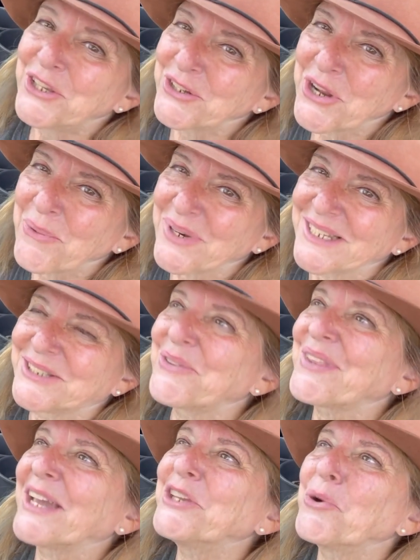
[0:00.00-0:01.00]
you don't want to
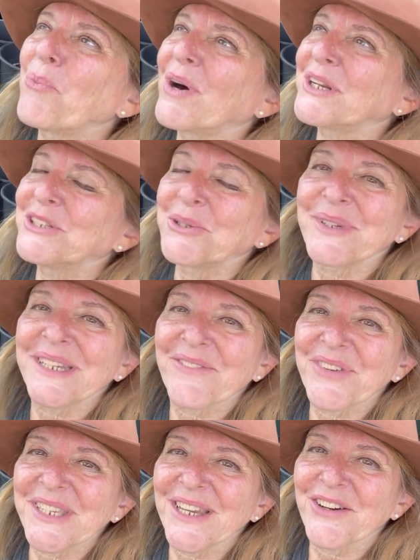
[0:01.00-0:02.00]
do that. You want to do it
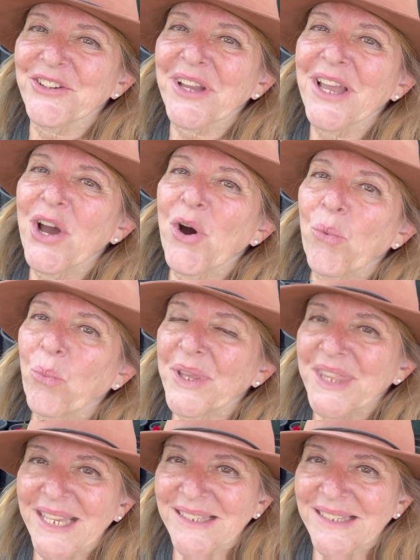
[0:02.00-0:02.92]
every year. When they